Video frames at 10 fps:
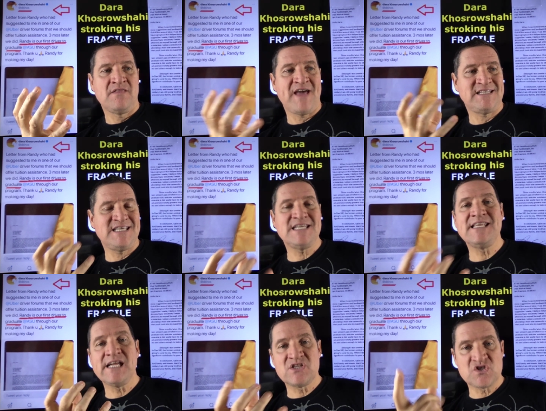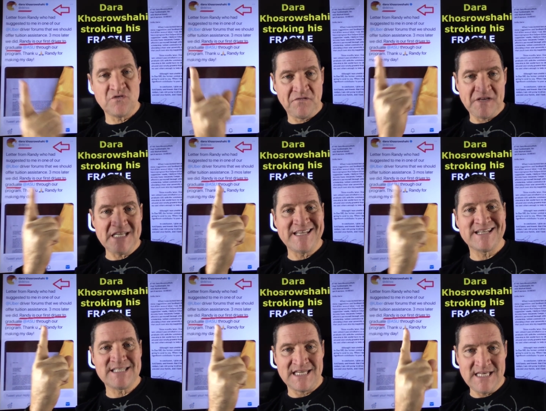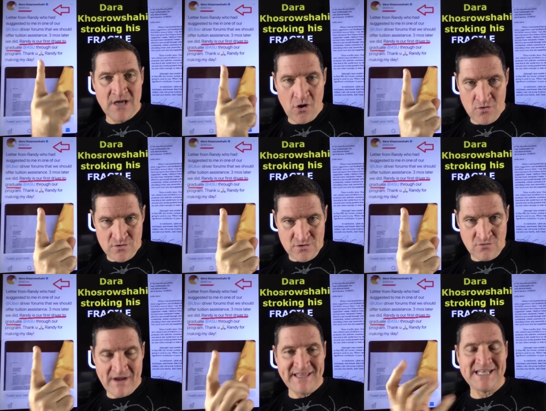that he needs to feed his ego, right?